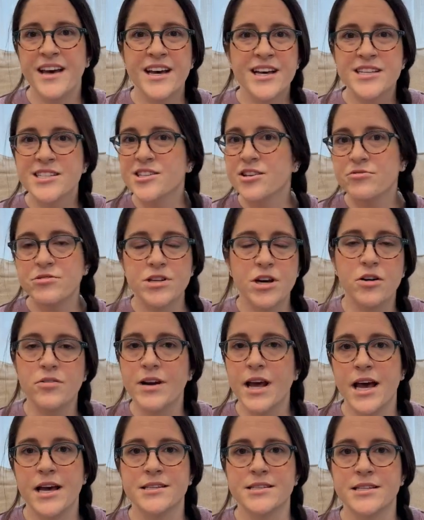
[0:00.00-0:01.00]
So don't
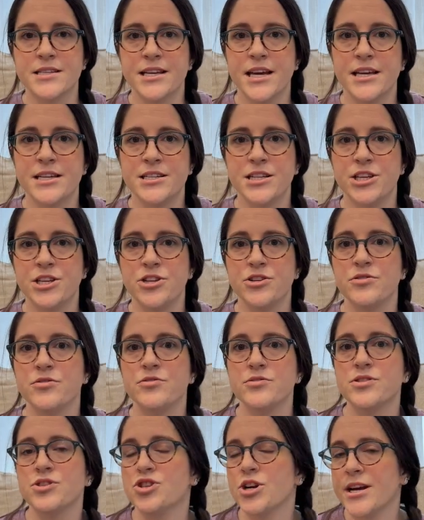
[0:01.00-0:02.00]
hesitate to
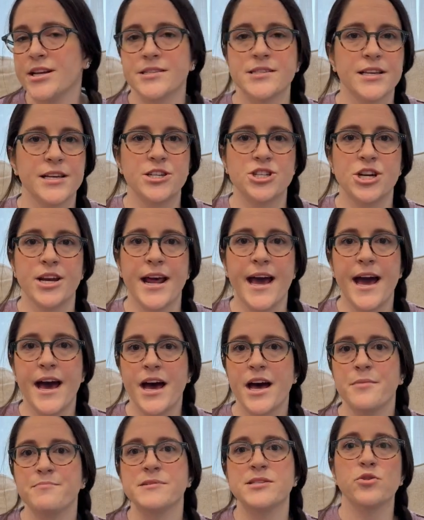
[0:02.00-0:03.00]
use translation
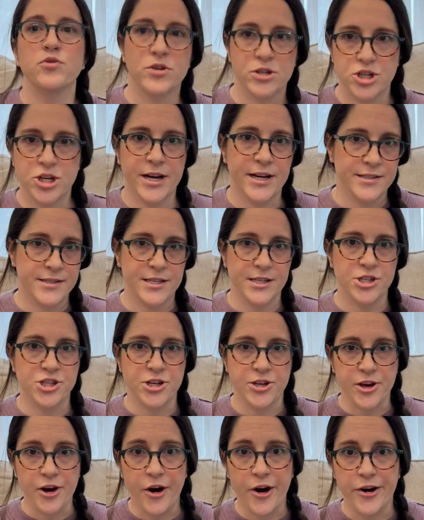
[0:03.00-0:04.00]
apps or
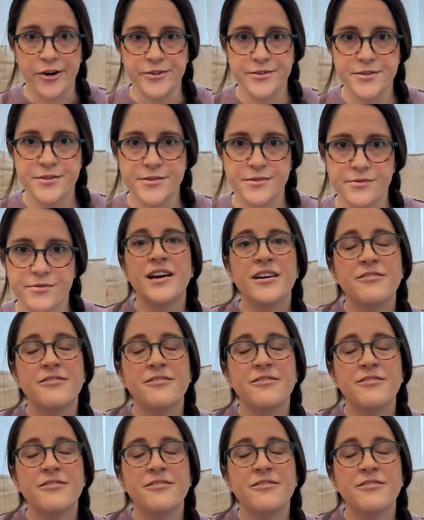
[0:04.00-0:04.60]
translation cards.